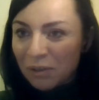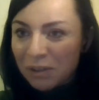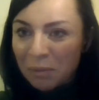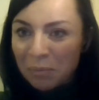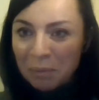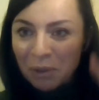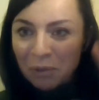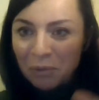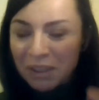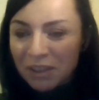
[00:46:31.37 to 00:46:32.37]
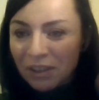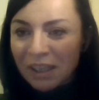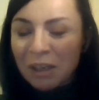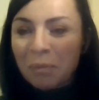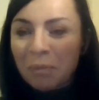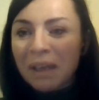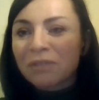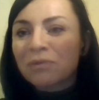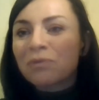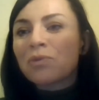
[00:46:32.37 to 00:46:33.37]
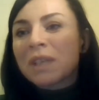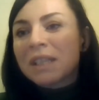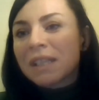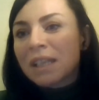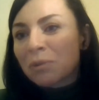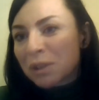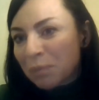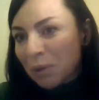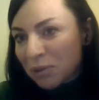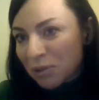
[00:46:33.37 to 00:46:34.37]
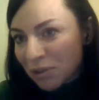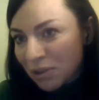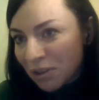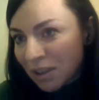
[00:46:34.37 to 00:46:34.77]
Some people were talking about freezing response.